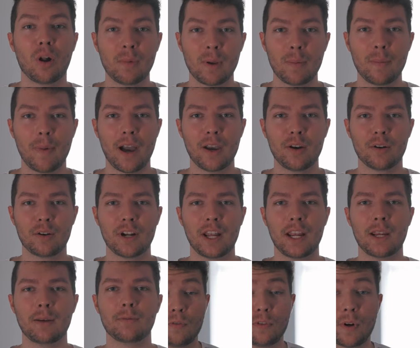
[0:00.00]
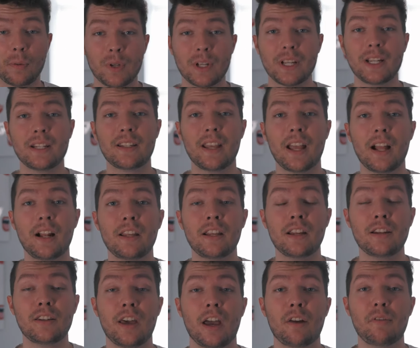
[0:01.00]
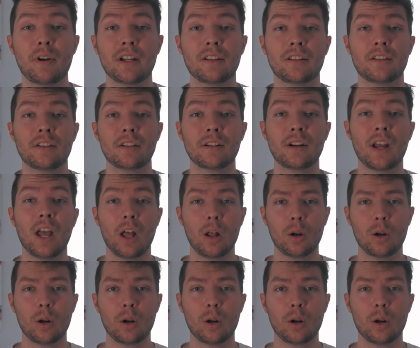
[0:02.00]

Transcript: Me By Your Name from the Italian director